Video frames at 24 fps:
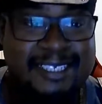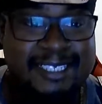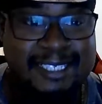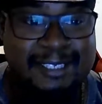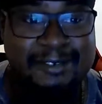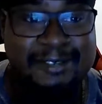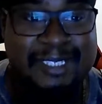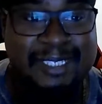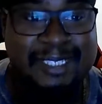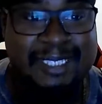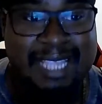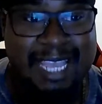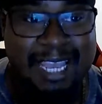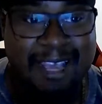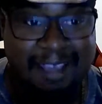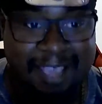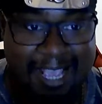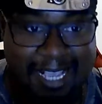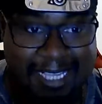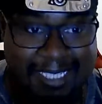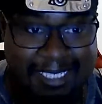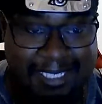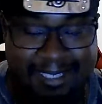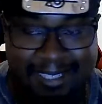Zeus is now
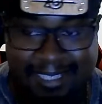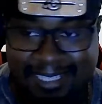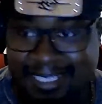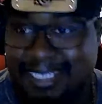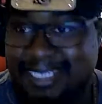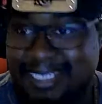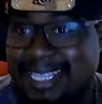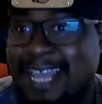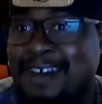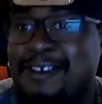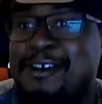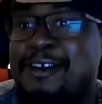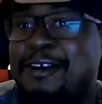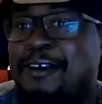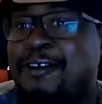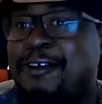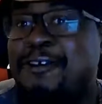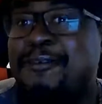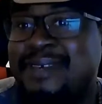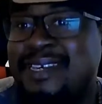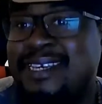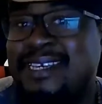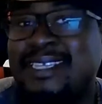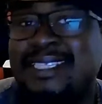has because it's now a
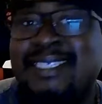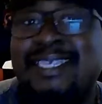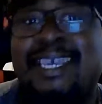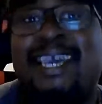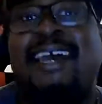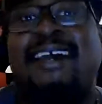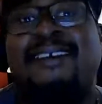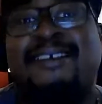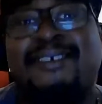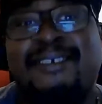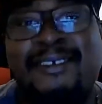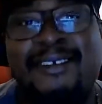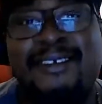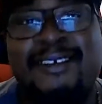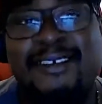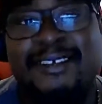homing attack.